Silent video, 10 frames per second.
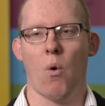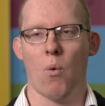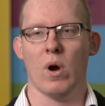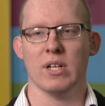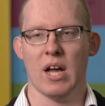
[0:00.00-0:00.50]
you
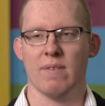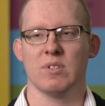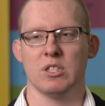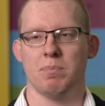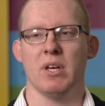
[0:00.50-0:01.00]
always
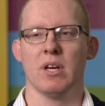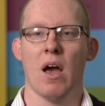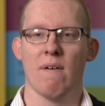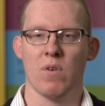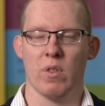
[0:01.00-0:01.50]
have to speak
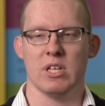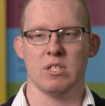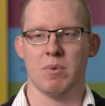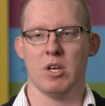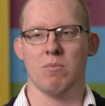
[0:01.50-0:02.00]
for
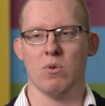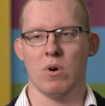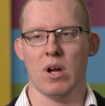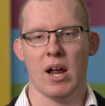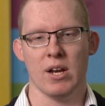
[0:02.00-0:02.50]
these
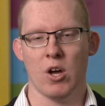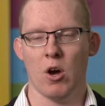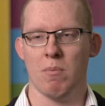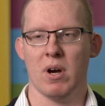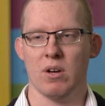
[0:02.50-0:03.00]
people, and
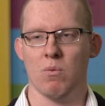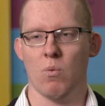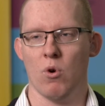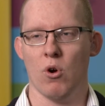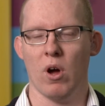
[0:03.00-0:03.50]
no matter
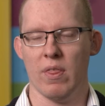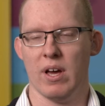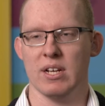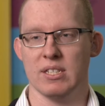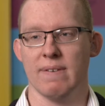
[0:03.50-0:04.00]
who are
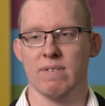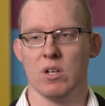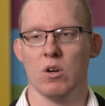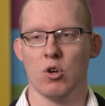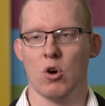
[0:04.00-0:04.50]
they
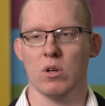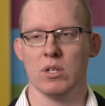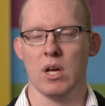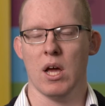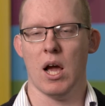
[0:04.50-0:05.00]
different or not,